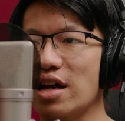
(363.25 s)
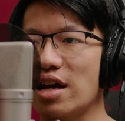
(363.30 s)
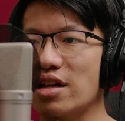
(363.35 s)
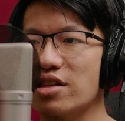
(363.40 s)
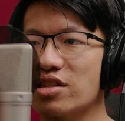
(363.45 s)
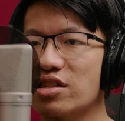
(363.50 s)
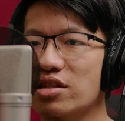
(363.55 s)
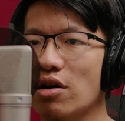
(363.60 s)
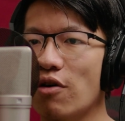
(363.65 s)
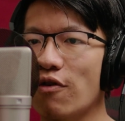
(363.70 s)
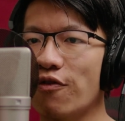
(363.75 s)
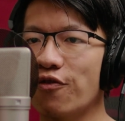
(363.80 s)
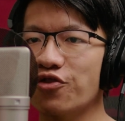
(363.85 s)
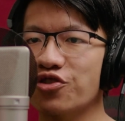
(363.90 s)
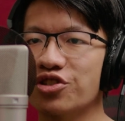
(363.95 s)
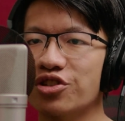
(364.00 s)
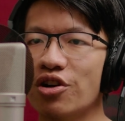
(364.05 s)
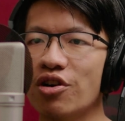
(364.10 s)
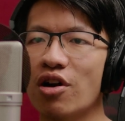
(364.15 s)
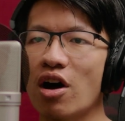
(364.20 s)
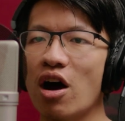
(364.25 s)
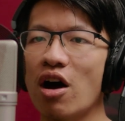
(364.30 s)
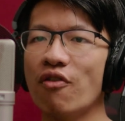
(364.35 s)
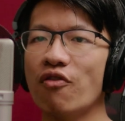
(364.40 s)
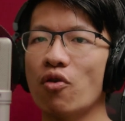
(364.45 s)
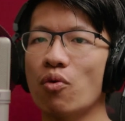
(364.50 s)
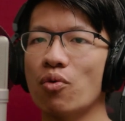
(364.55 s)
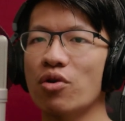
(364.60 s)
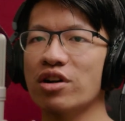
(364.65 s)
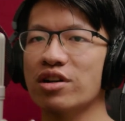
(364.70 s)
And so start
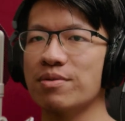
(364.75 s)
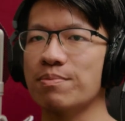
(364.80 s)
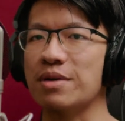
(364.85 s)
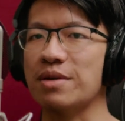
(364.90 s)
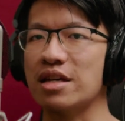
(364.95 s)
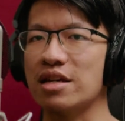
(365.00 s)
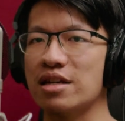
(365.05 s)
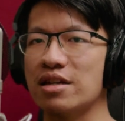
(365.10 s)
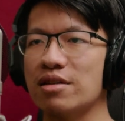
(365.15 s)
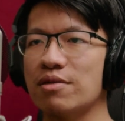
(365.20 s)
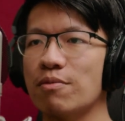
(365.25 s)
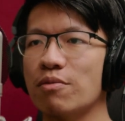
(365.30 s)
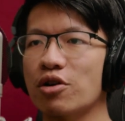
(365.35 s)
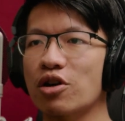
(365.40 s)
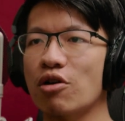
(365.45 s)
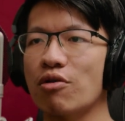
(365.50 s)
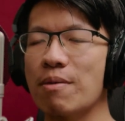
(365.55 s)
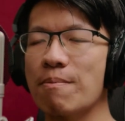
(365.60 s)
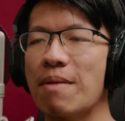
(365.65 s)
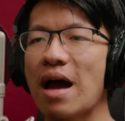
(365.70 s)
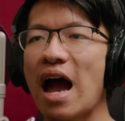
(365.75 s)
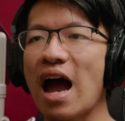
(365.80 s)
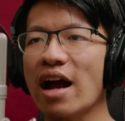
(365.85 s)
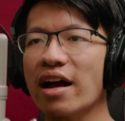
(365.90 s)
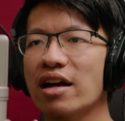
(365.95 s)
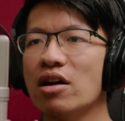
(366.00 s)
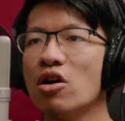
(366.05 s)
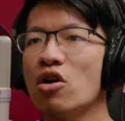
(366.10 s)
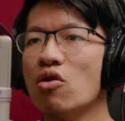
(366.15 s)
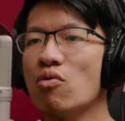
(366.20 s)
off, we're going to be going
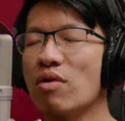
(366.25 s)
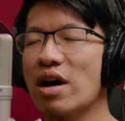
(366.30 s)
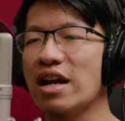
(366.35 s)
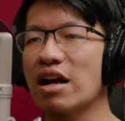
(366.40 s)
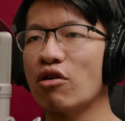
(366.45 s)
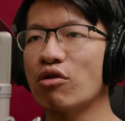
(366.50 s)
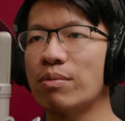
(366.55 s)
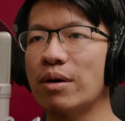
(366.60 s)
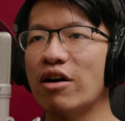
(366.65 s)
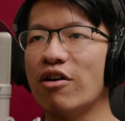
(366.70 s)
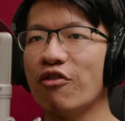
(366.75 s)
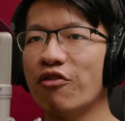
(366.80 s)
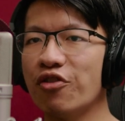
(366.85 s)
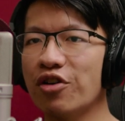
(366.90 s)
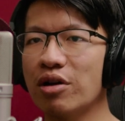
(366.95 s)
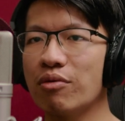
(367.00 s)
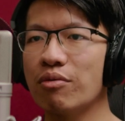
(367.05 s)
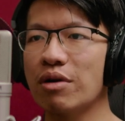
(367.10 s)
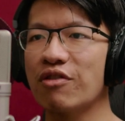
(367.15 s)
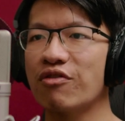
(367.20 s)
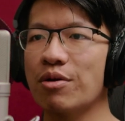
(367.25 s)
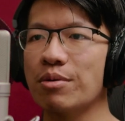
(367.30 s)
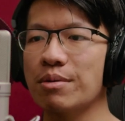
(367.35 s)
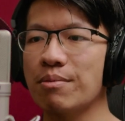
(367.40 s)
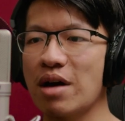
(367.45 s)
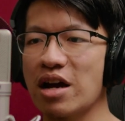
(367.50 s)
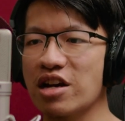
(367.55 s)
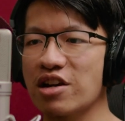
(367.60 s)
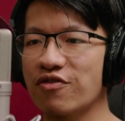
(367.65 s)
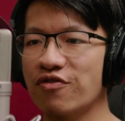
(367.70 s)
back. Right now we're about a foot away from the
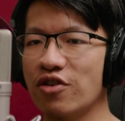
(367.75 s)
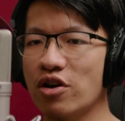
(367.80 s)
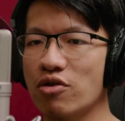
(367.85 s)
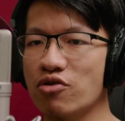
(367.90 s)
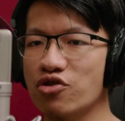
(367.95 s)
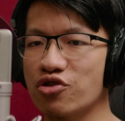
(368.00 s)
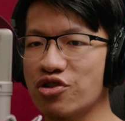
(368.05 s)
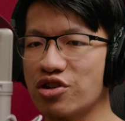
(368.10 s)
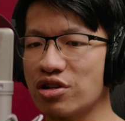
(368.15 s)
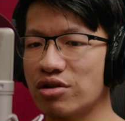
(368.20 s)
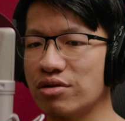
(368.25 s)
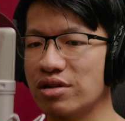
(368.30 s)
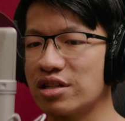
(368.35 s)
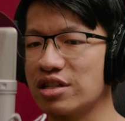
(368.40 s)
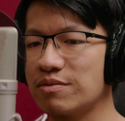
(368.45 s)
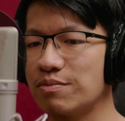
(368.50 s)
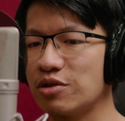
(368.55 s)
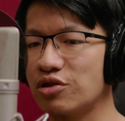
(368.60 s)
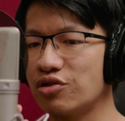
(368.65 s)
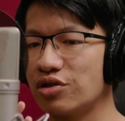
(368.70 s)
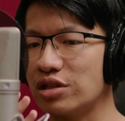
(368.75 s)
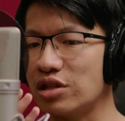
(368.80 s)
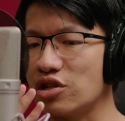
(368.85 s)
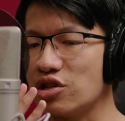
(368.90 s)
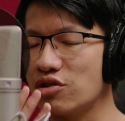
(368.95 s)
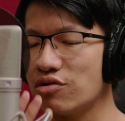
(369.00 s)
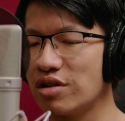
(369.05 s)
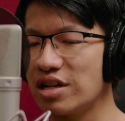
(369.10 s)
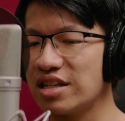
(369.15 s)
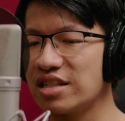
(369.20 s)
microphone. You're hearing this between
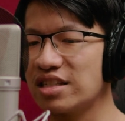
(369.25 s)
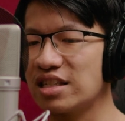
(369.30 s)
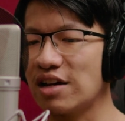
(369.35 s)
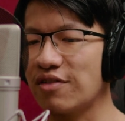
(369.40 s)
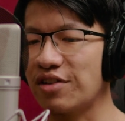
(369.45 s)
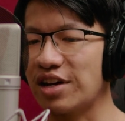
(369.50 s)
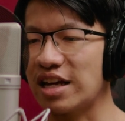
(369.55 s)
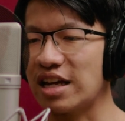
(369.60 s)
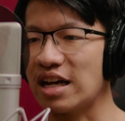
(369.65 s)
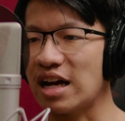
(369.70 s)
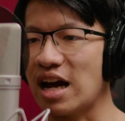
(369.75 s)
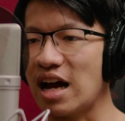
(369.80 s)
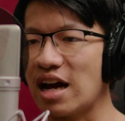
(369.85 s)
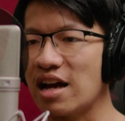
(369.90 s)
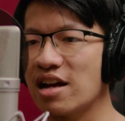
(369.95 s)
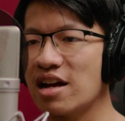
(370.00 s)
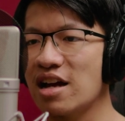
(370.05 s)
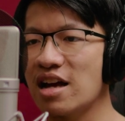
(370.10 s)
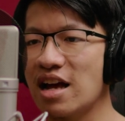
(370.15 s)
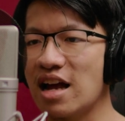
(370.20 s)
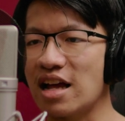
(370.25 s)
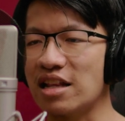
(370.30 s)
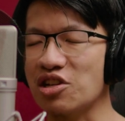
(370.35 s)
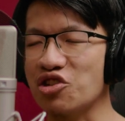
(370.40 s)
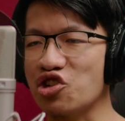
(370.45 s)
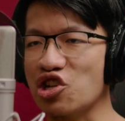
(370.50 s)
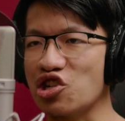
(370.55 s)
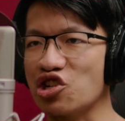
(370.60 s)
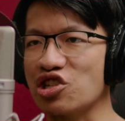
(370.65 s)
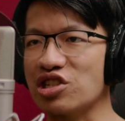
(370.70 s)
the U87AI and the
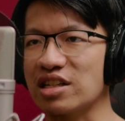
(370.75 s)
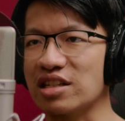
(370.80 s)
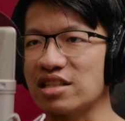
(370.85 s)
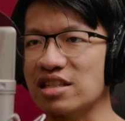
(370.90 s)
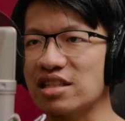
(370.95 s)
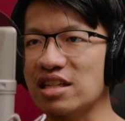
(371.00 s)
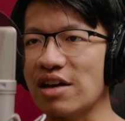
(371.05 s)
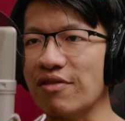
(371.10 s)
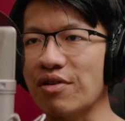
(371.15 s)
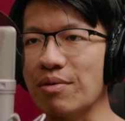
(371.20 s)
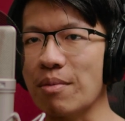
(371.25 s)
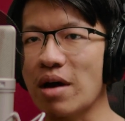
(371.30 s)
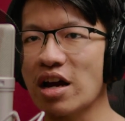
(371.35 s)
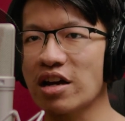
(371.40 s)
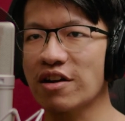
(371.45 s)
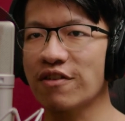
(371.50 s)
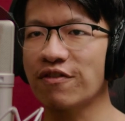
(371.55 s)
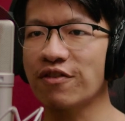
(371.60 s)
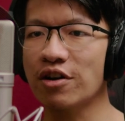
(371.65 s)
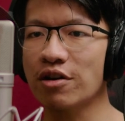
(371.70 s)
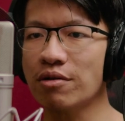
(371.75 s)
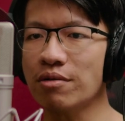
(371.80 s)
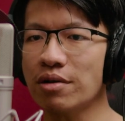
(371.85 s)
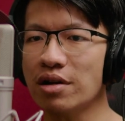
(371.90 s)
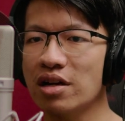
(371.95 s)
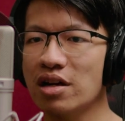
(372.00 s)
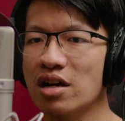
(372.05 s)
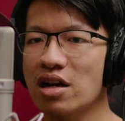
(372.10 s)
JJ67 microphone.